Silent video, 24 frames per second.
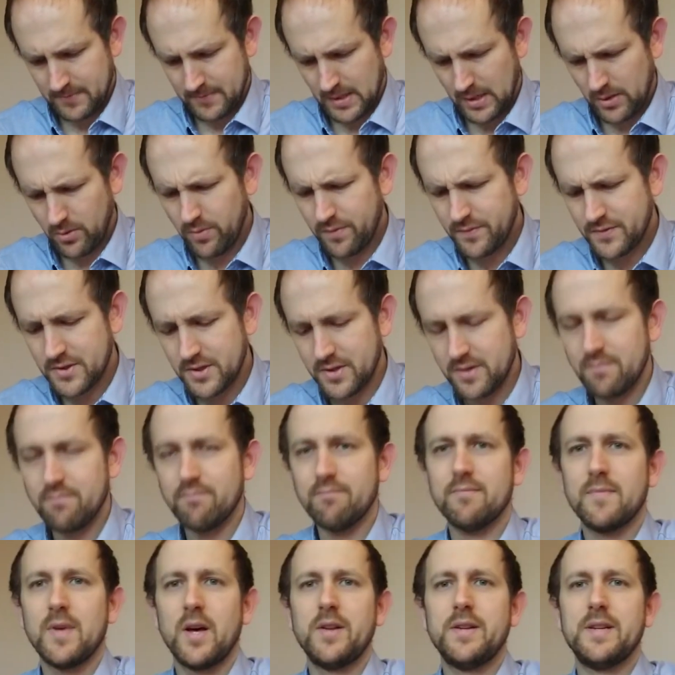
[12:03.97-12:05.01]
And
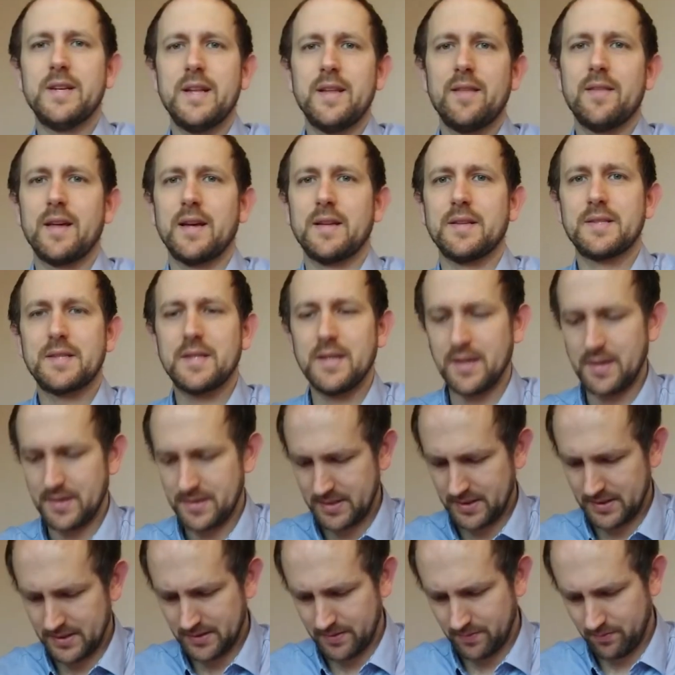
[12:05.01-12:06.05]
often underneath that
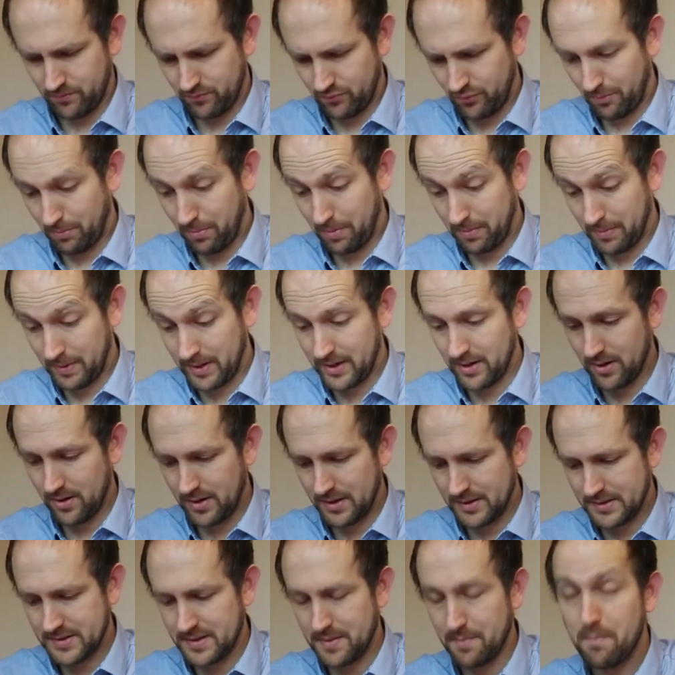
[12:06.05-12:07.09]
cynicism probably
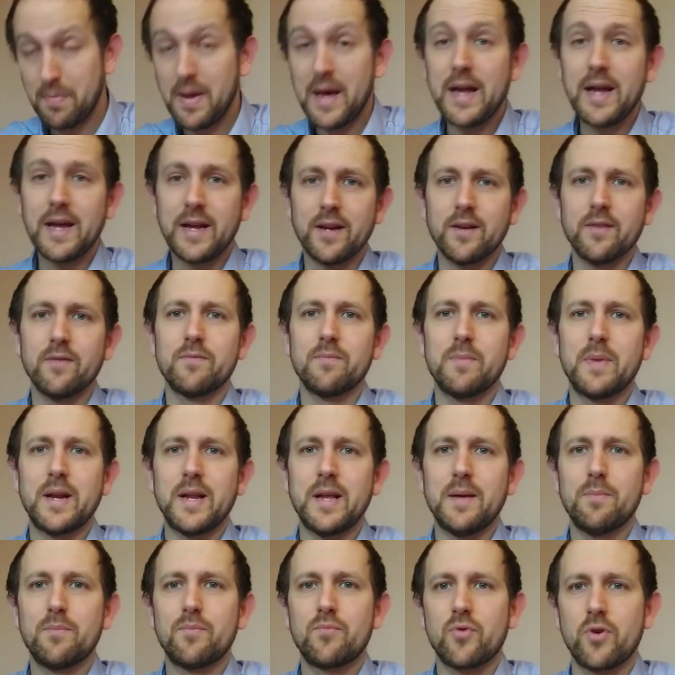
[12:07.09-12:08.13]
lies the pain of
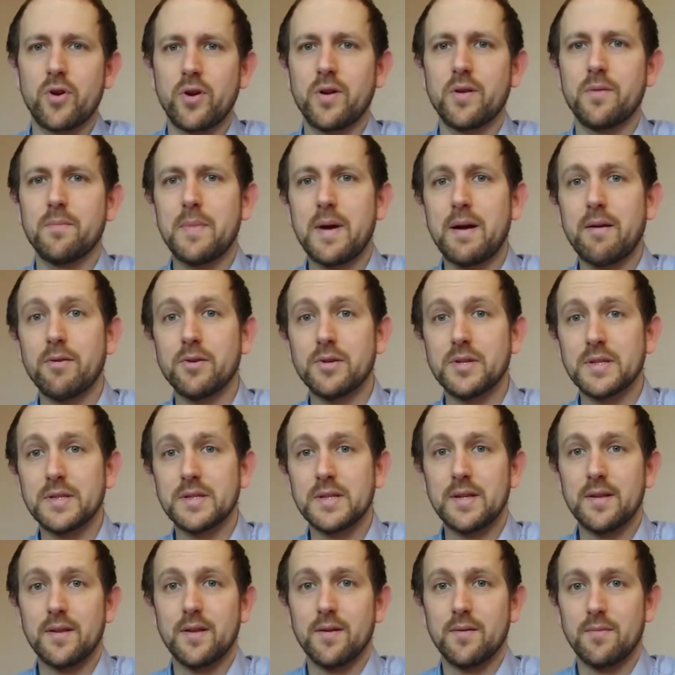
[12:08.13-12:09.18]
many broken marriages.
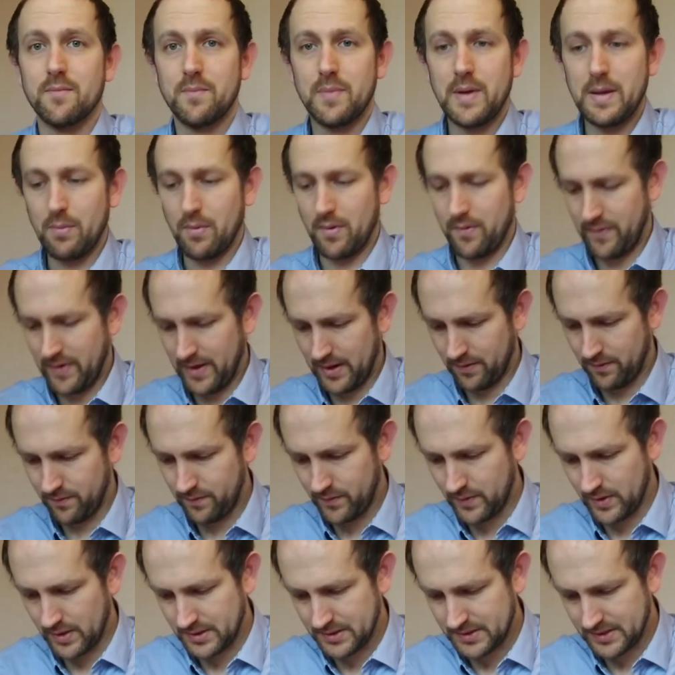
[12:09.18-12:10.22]
Either people have had
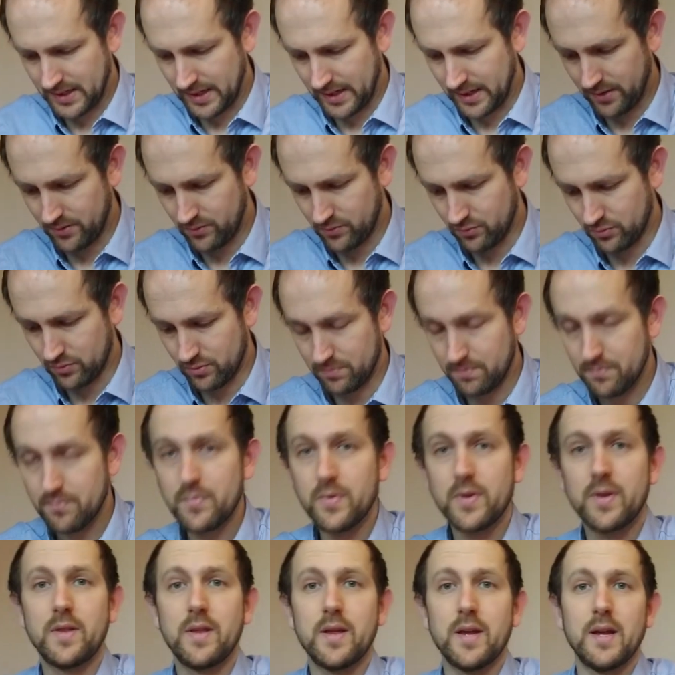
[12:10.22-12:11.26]
first hand or
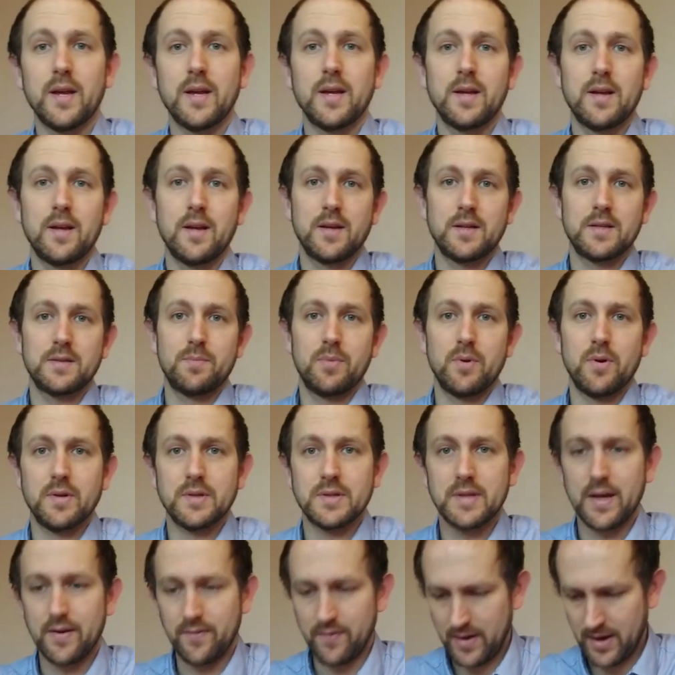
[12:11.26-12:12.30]
the
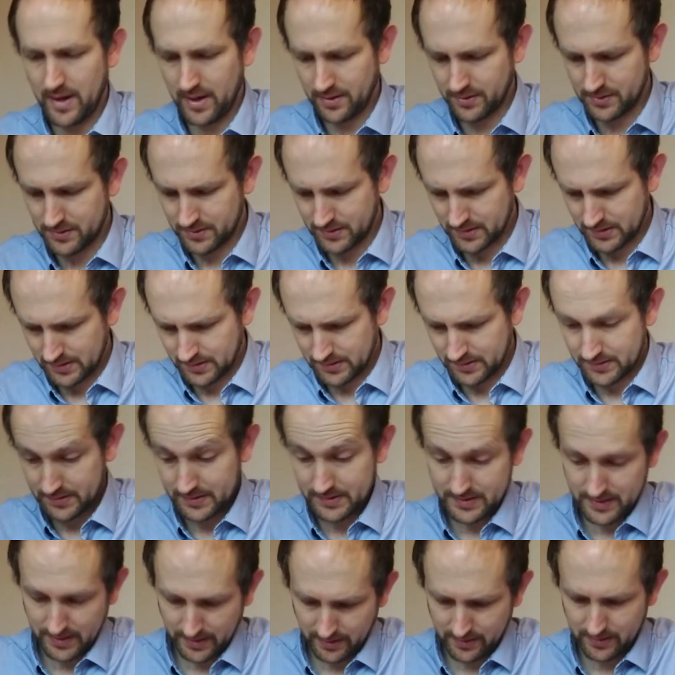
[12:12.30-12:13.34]
experience they've had
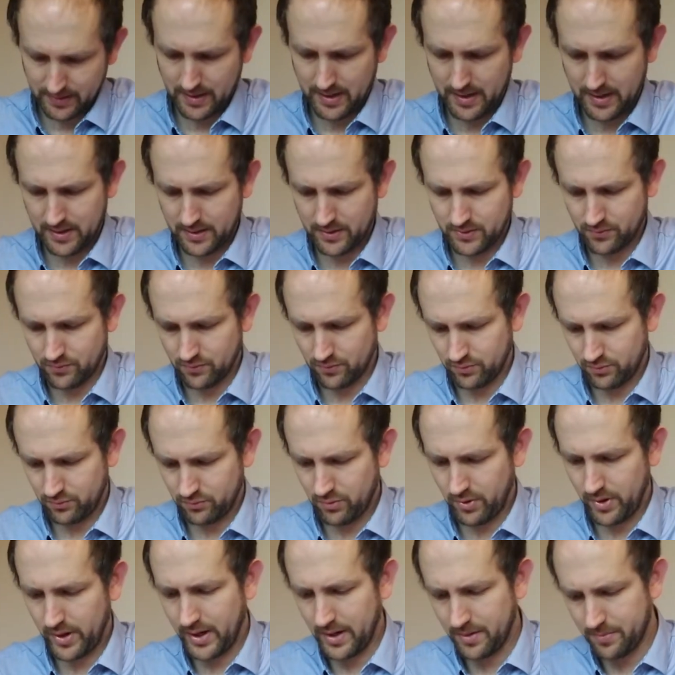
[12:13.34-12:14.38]
second hand or
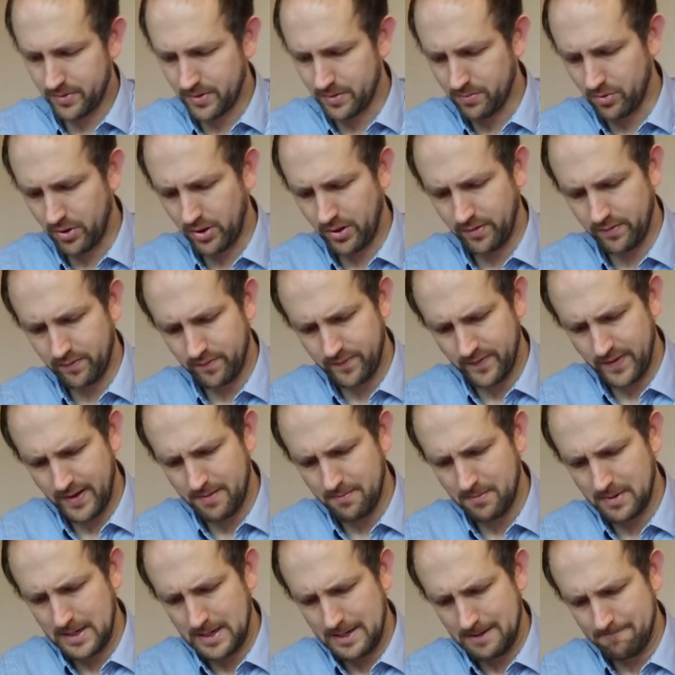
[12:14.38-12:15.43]
growing up in a broken
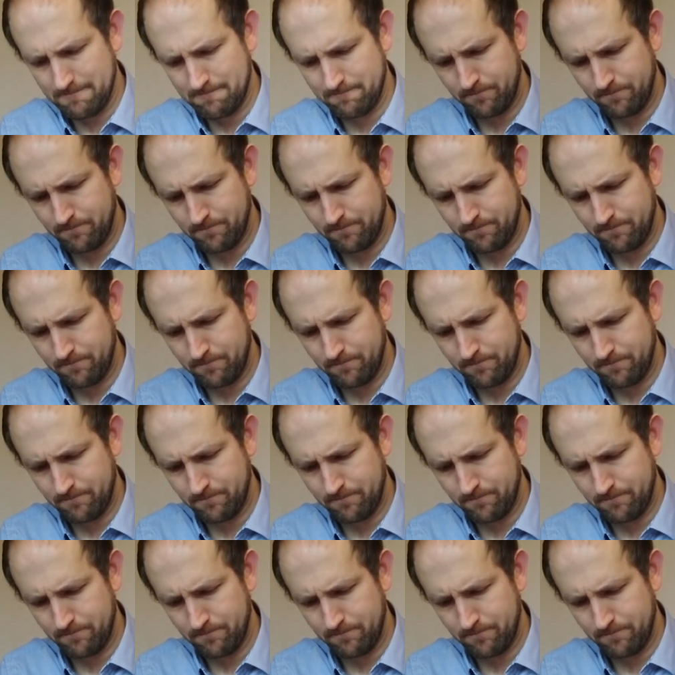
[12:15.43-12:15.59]
family.